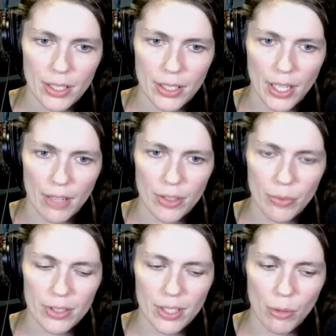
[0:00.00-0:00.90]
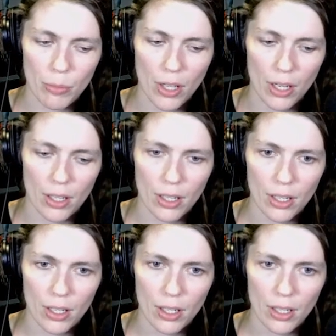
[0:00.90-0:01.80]
Yeah, if he wants to double block,
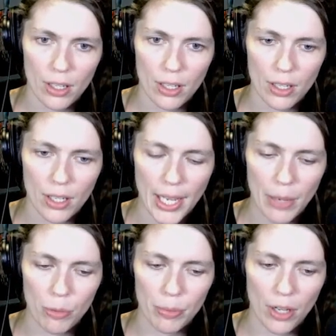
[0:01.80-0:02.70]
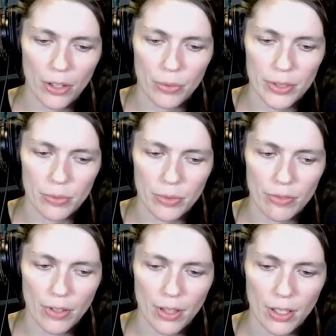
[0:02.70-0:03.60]
I will block the Risen Reef,
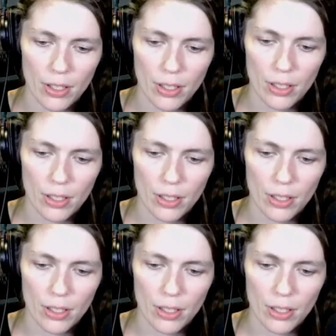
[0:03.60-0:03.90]
I think.